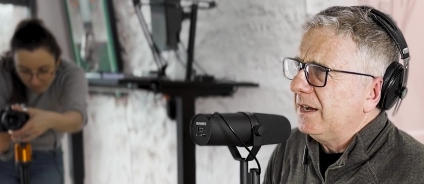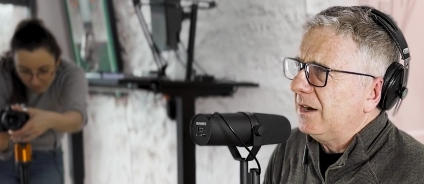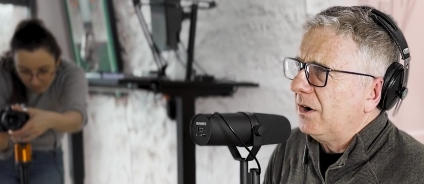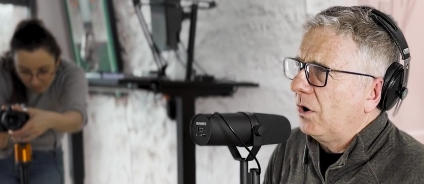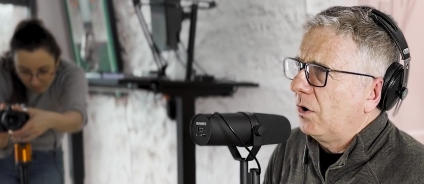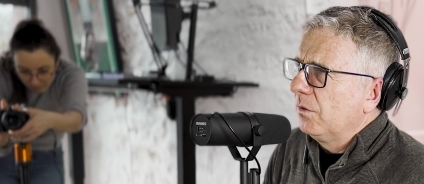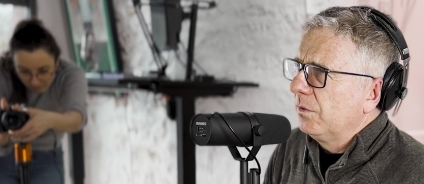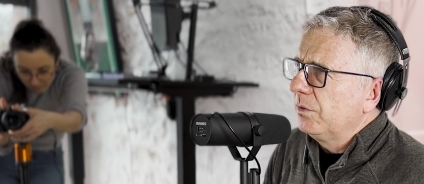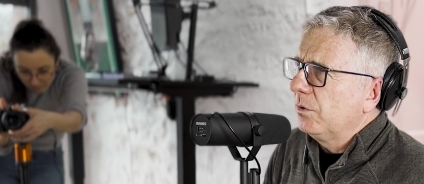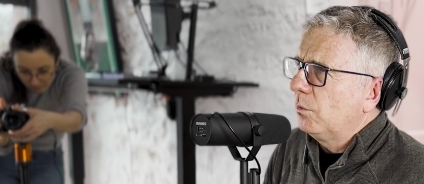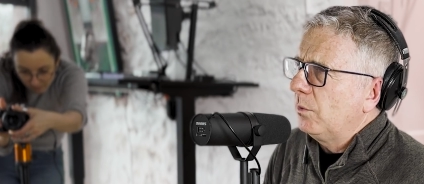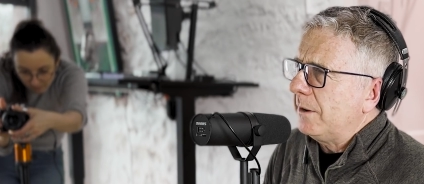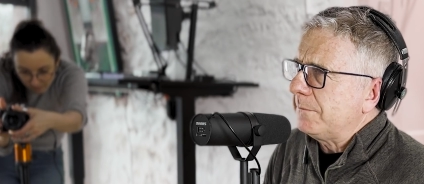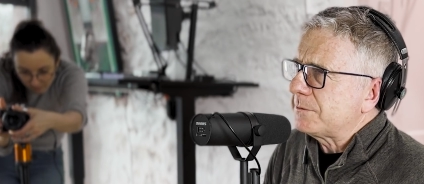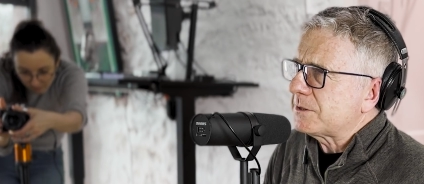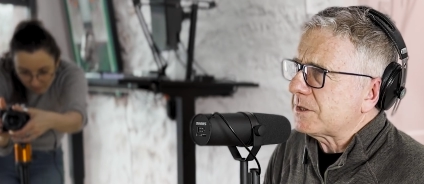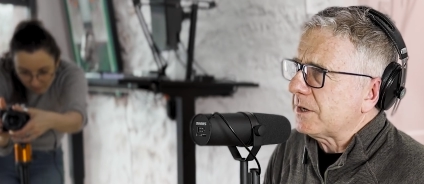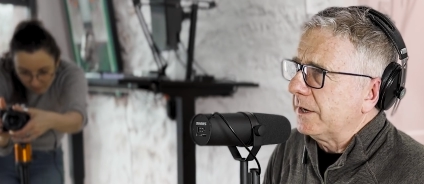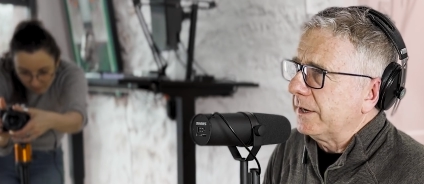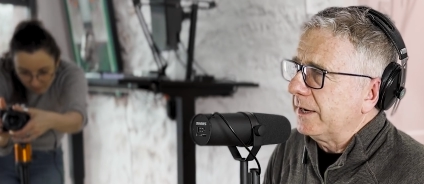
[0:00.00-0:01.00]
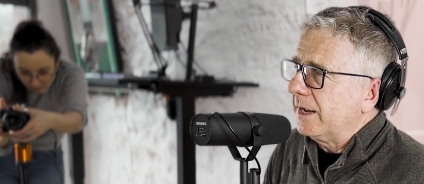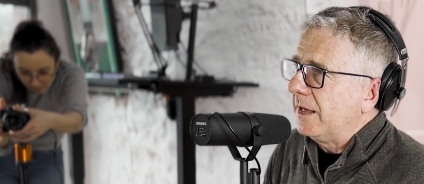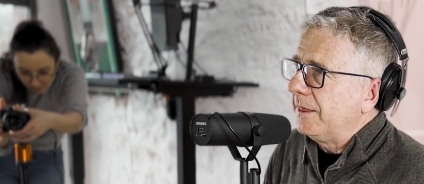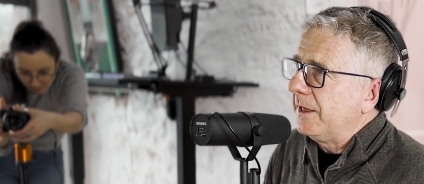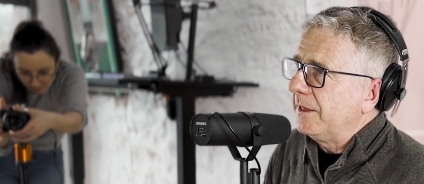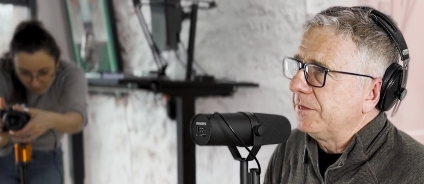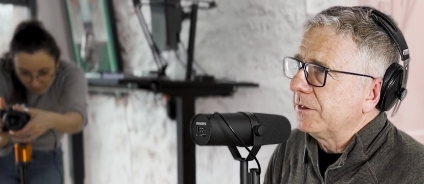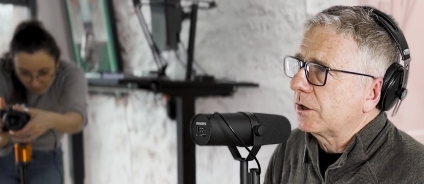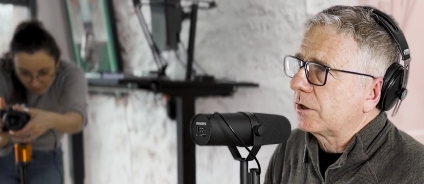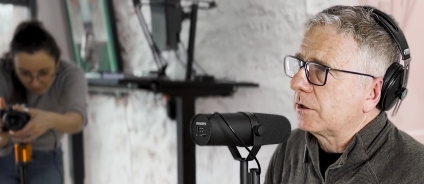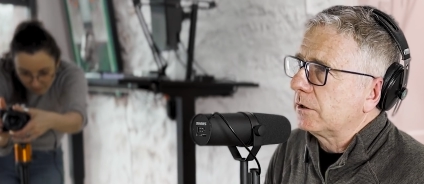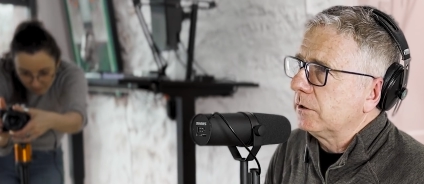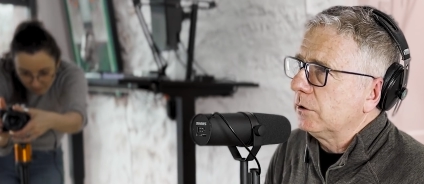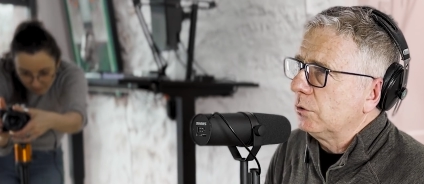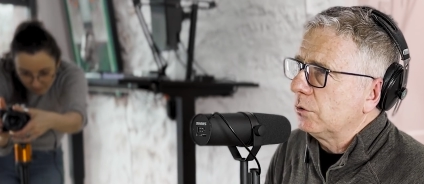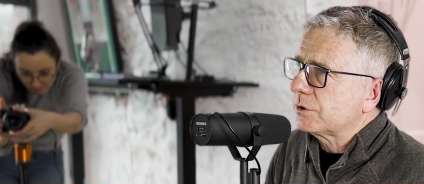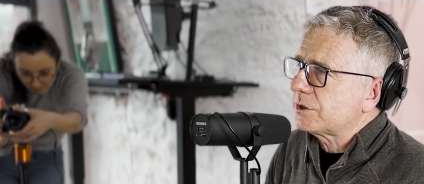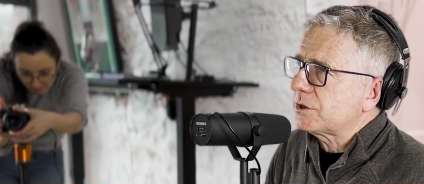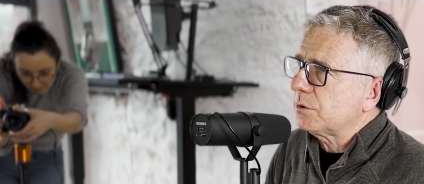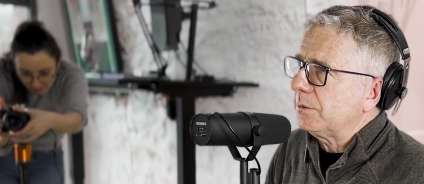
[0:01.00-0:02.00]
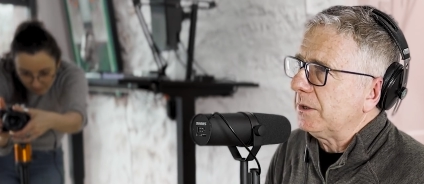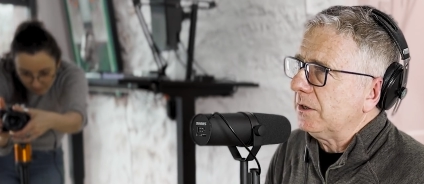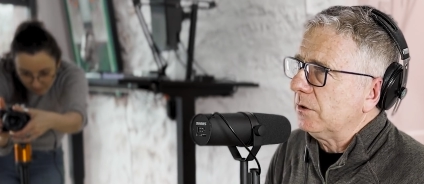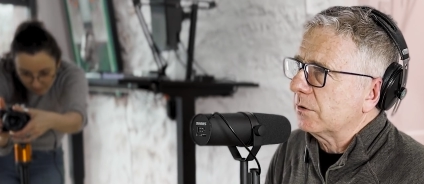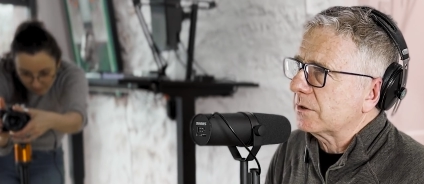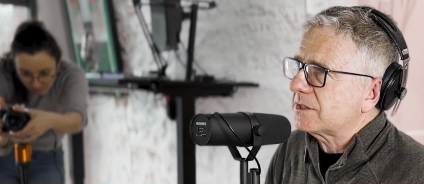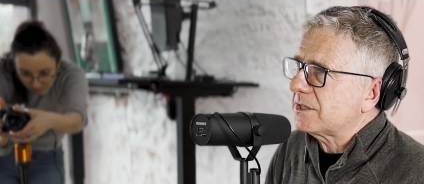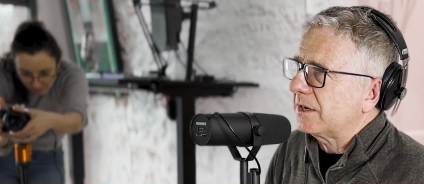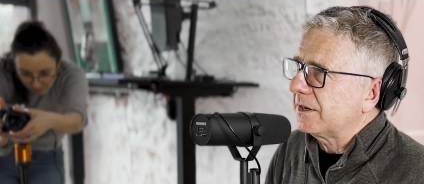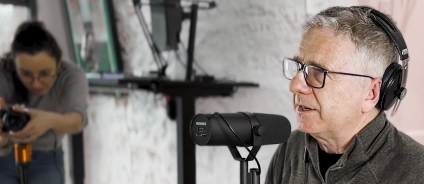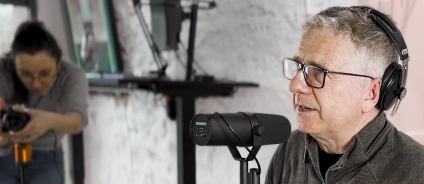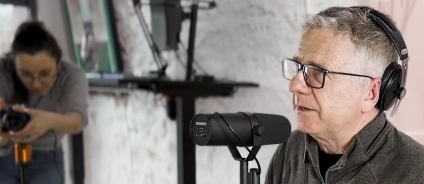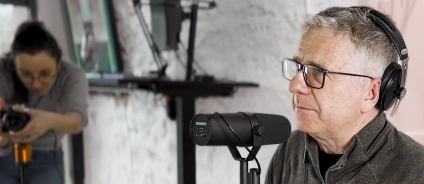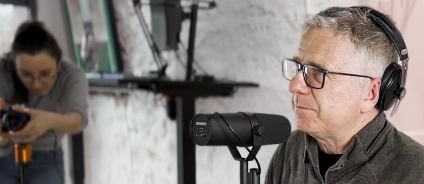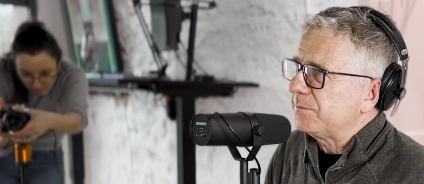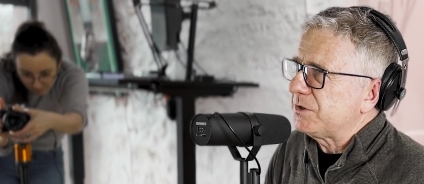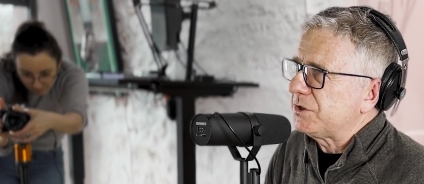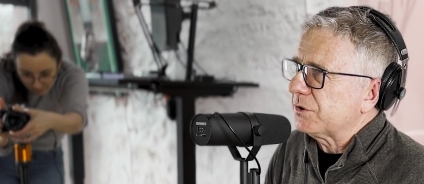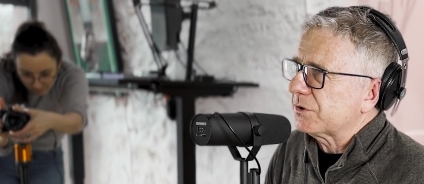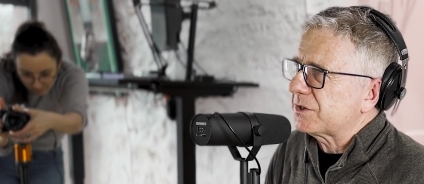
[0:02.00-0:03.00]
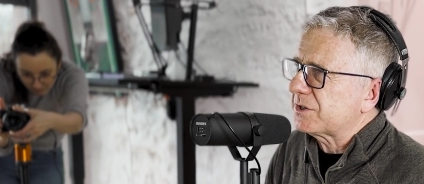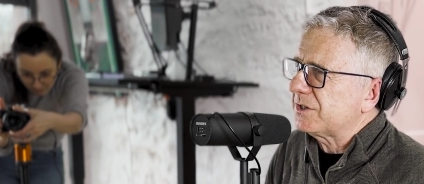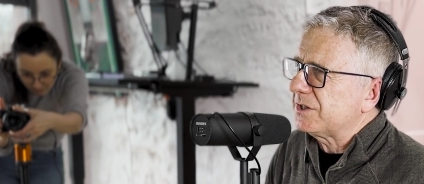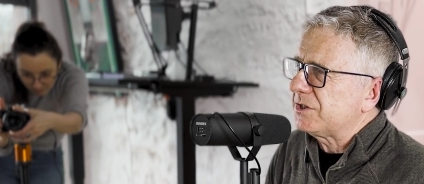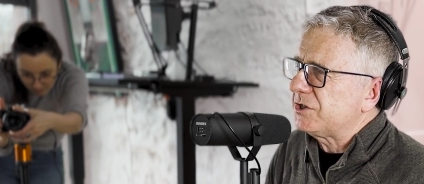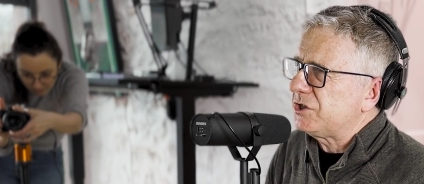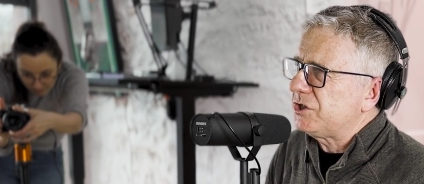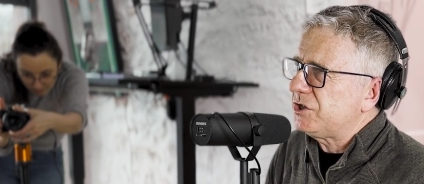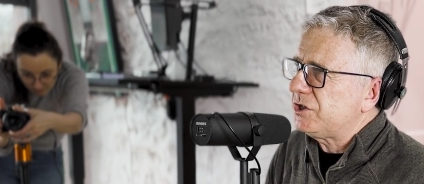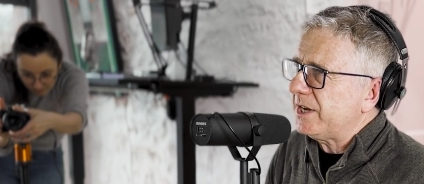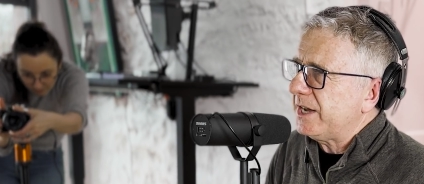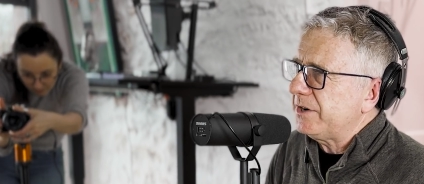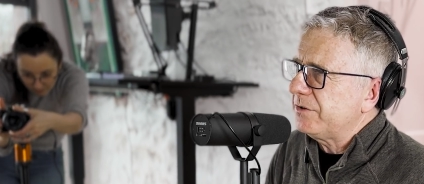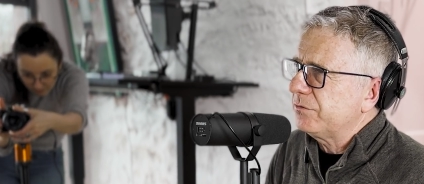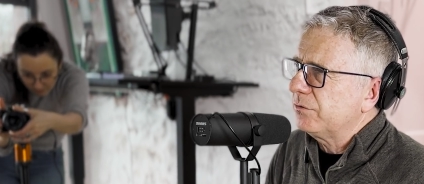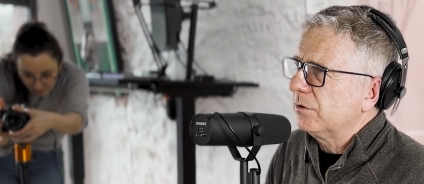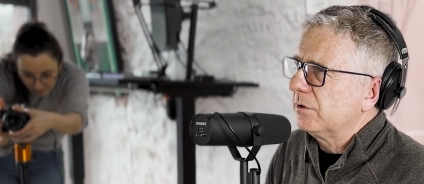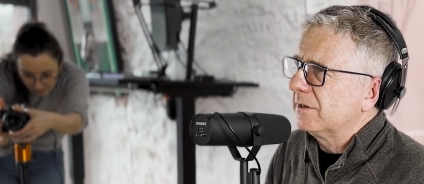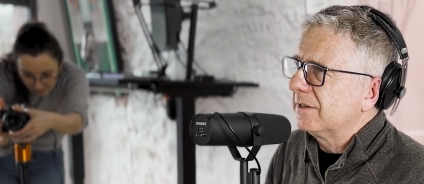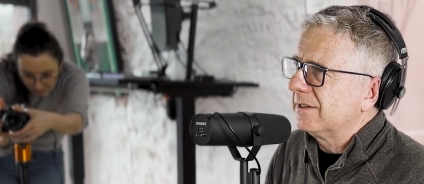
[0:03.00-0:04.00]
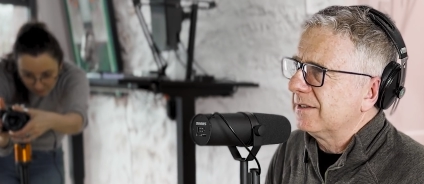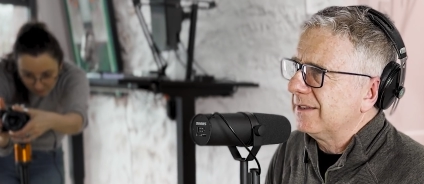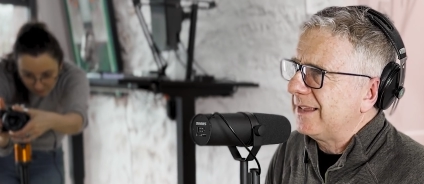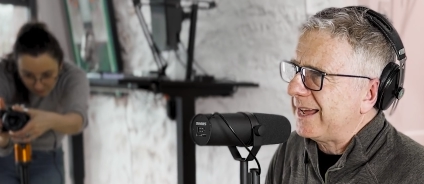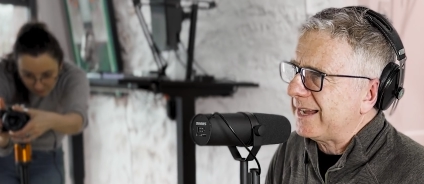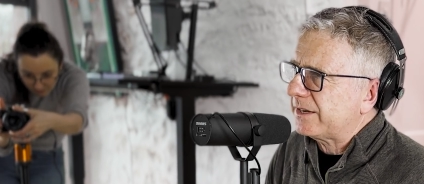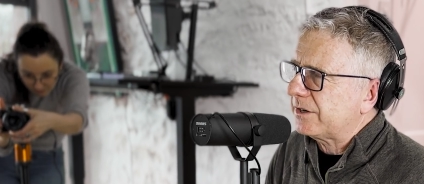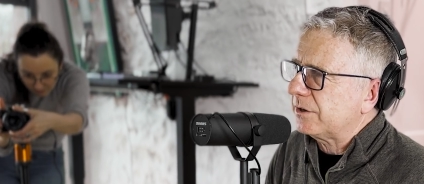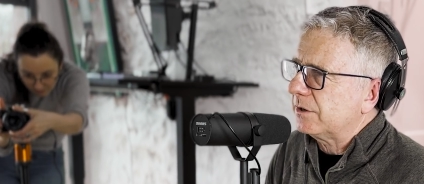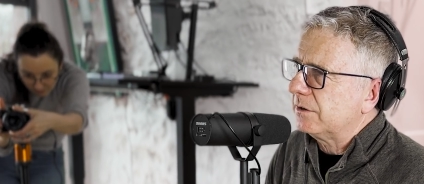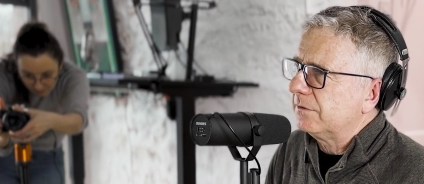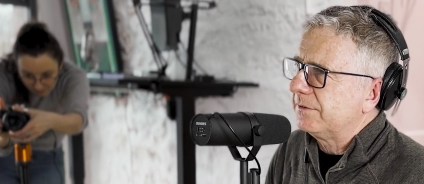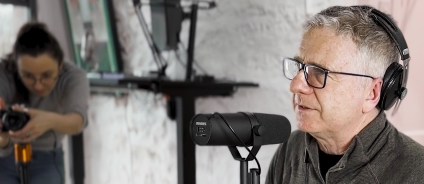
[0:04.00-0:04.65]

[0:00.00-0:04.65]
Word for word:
Speaker 1: on the website, and then the closer we looked at it, just the general lack of